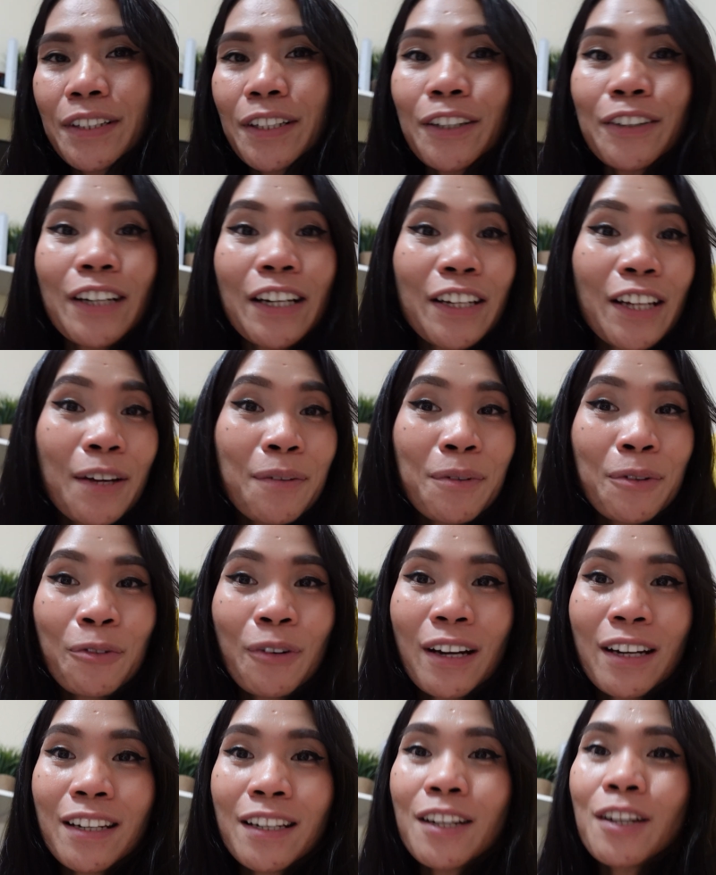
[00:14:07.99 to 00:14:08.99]
Alright
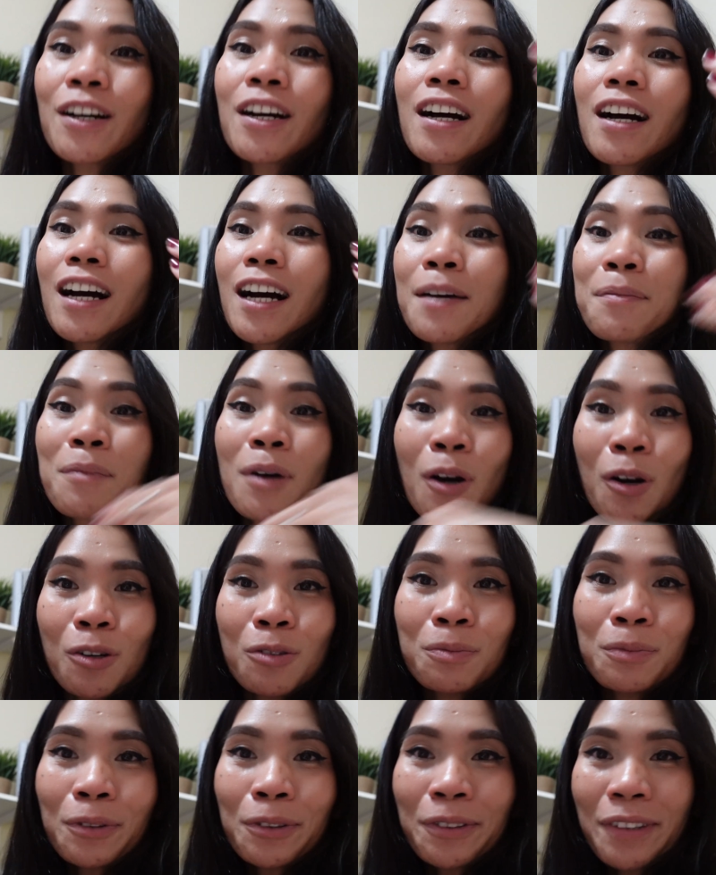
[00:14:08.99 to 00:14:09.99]
everyone, I'm
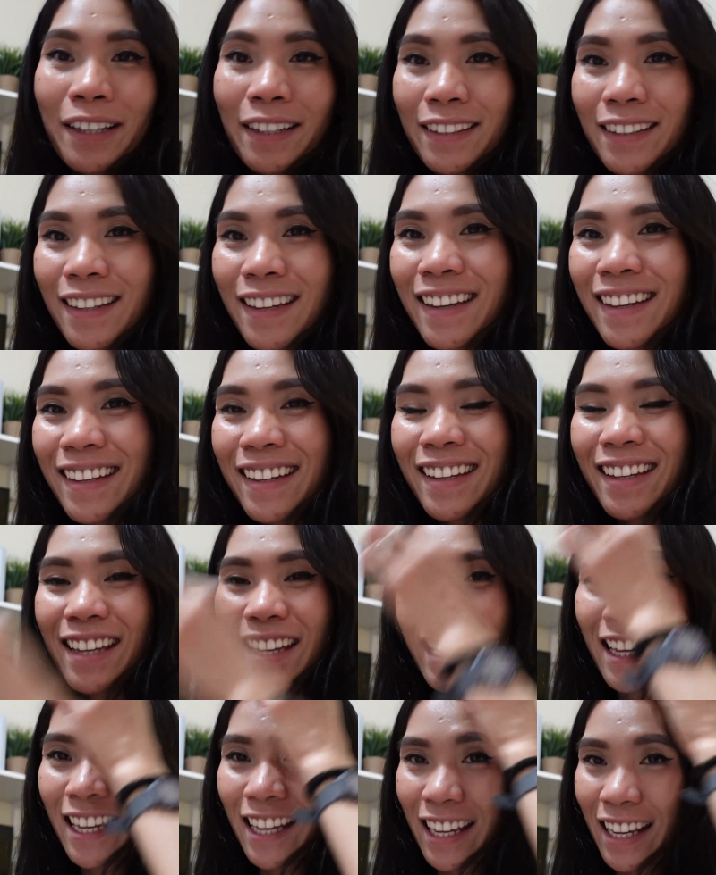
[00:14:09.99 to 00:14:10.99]
home already,
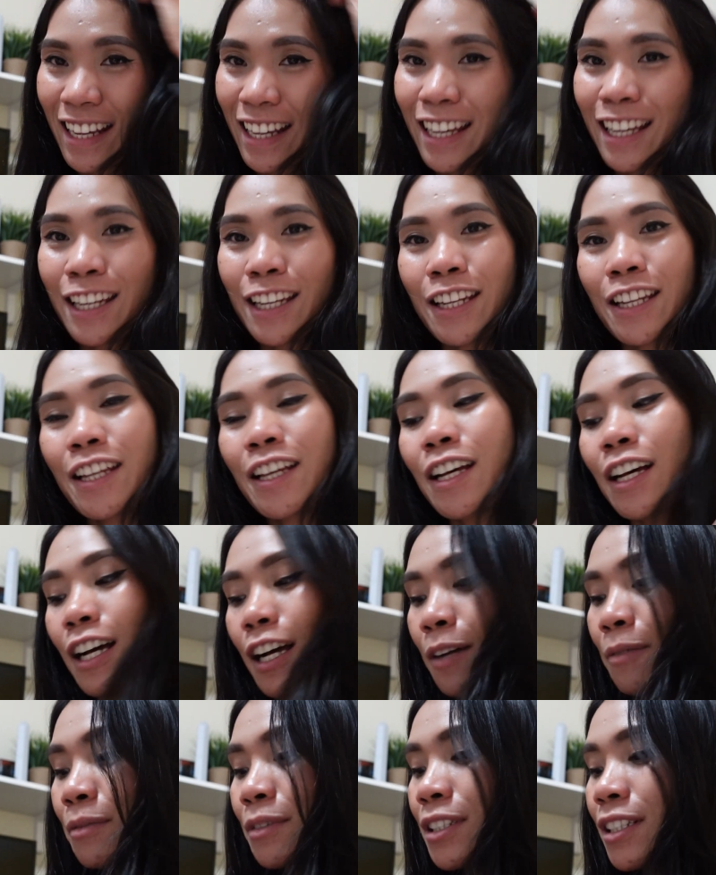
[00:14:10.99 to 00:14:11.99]
and
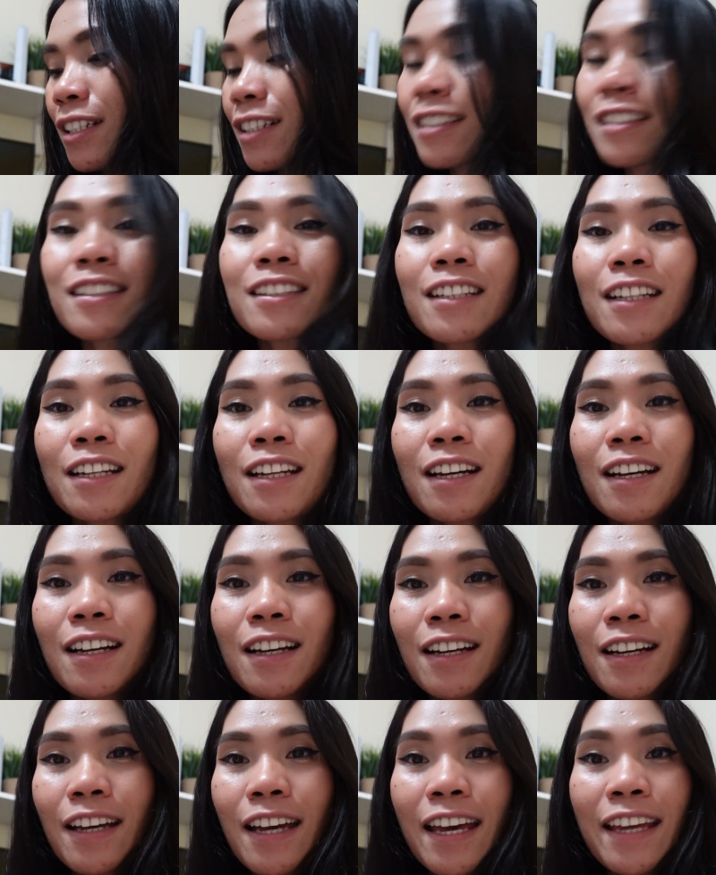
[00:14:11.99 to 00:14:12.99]
I'm just
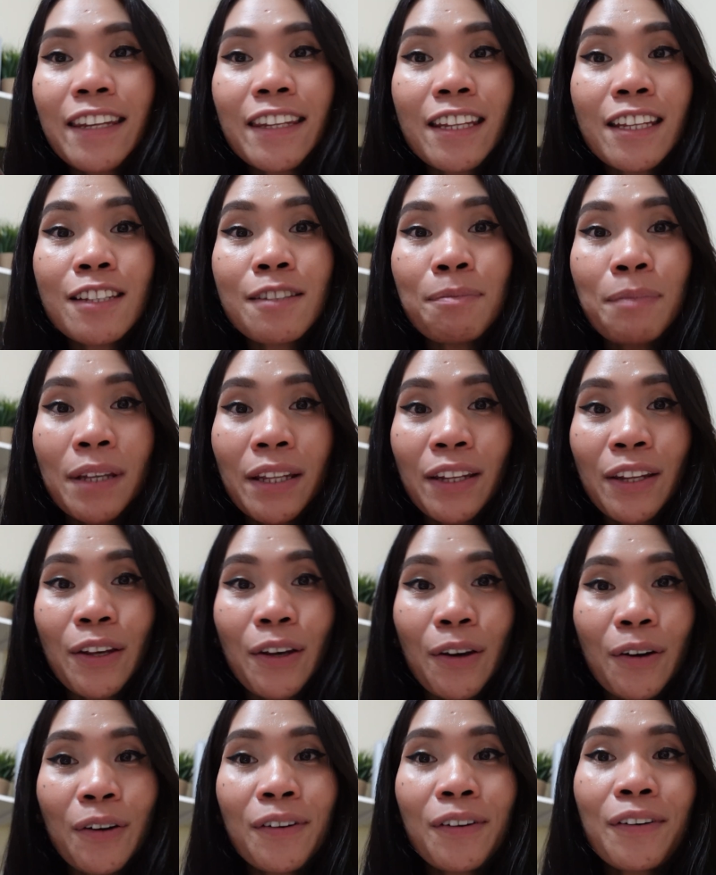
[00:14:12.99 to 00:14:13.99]
gonna end this
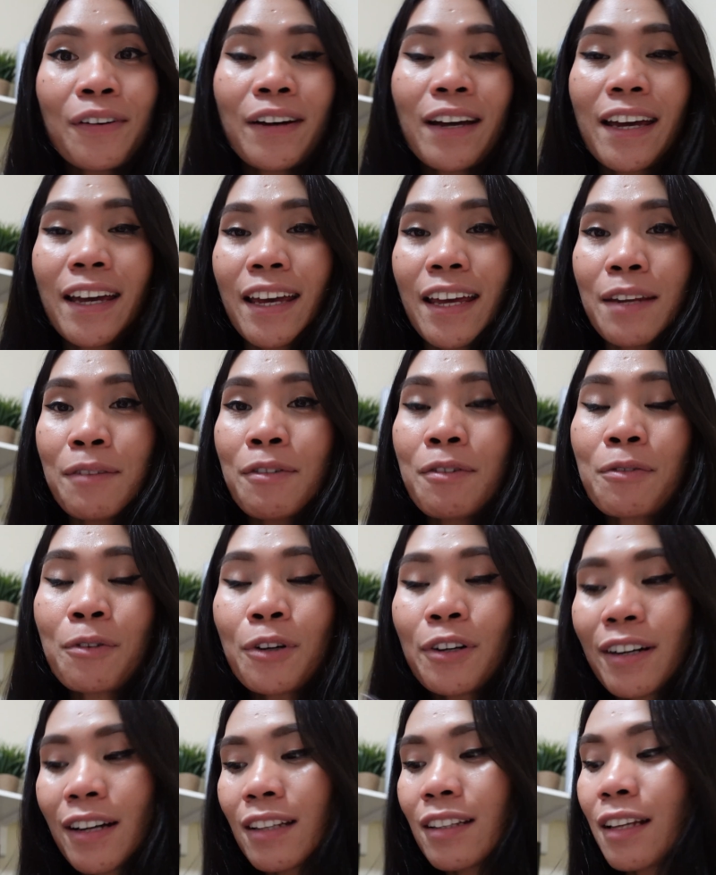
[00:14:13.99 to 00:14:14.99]
video, and
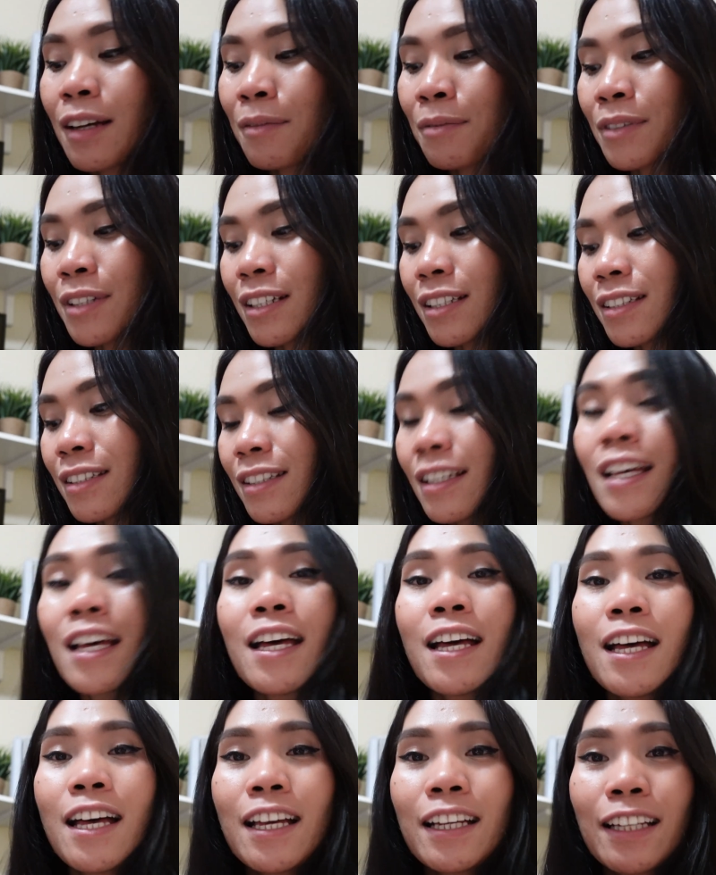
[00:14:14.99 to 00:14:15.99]
before that I'm just
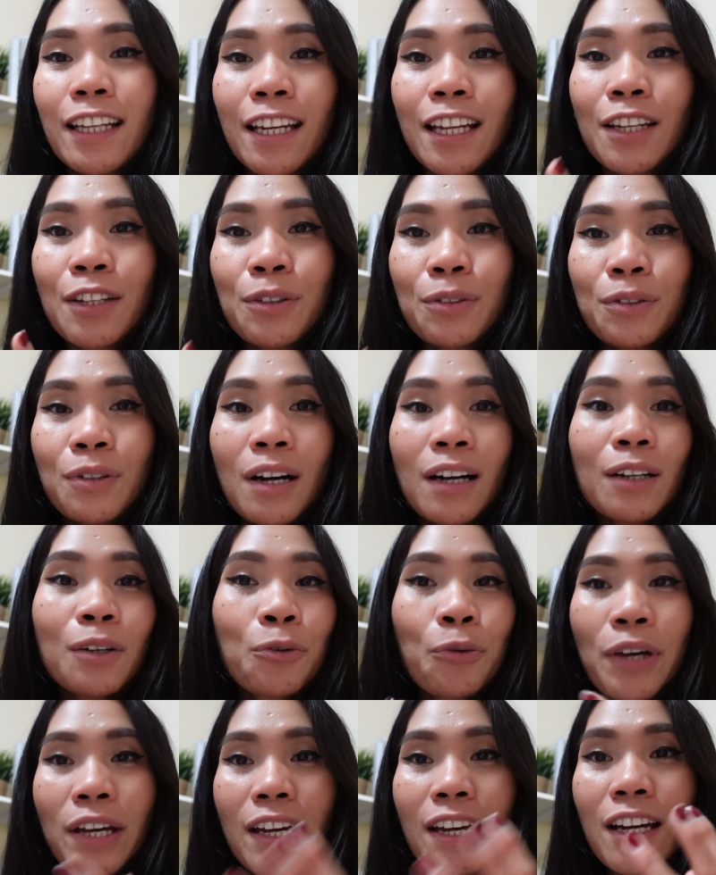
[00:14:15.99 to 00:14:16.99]
gonna do a
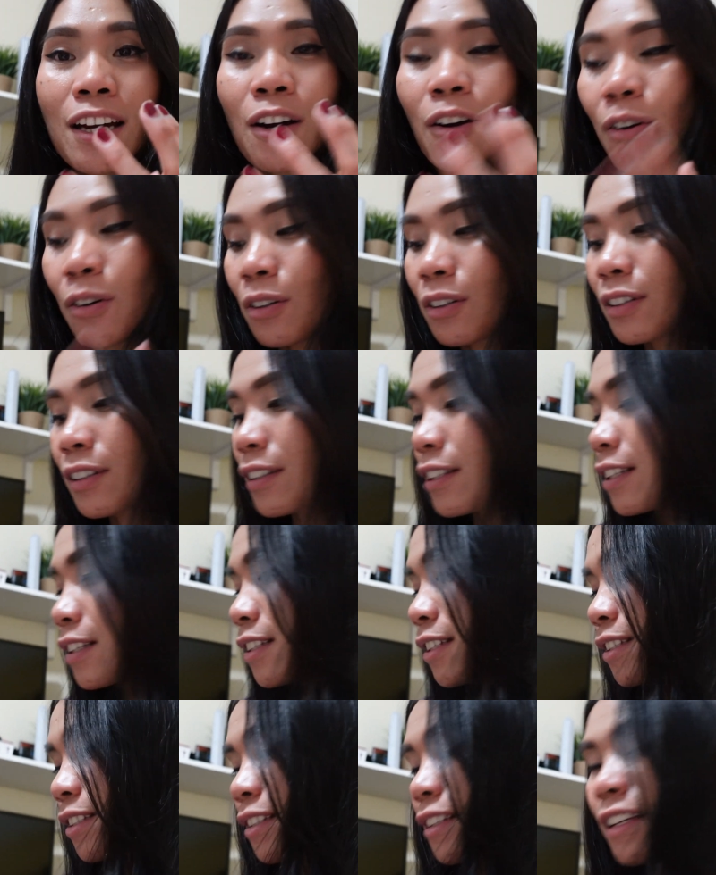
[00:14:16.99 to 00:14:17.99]
quick haul. This
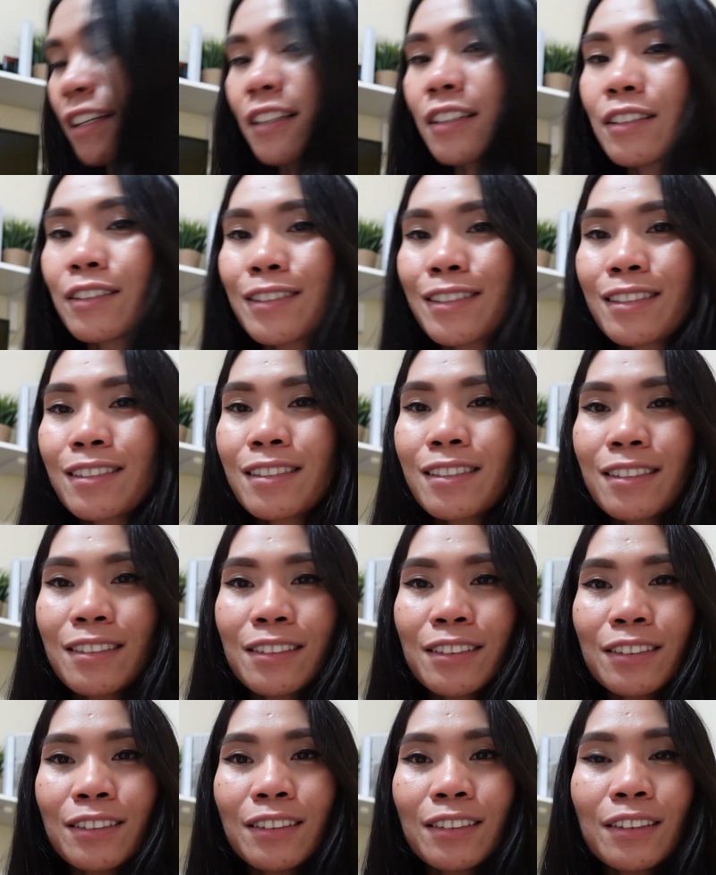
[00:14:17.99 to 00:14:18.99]
is like just a
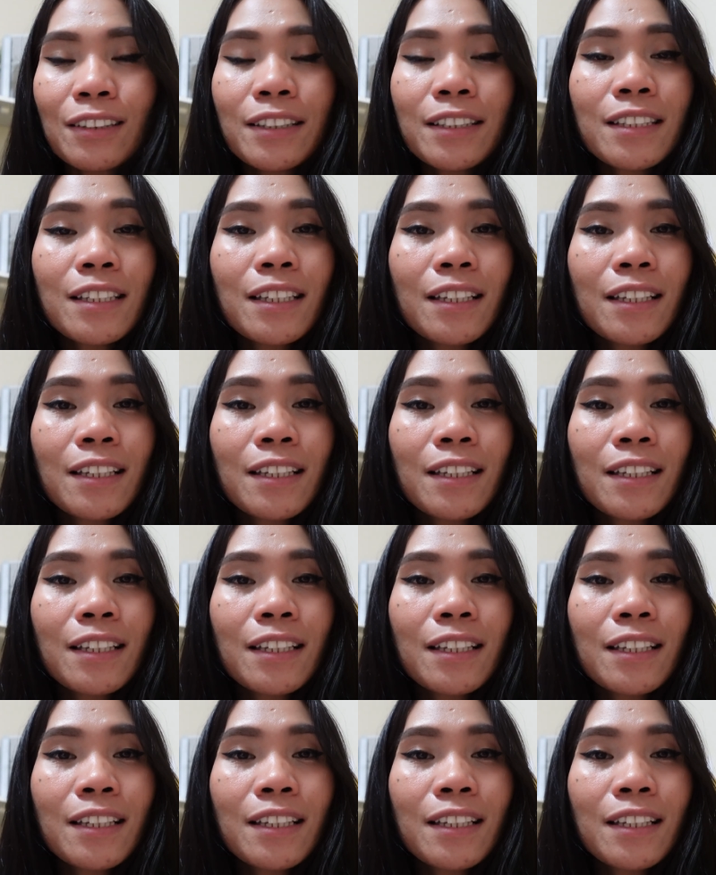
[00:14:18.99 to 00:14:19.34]
little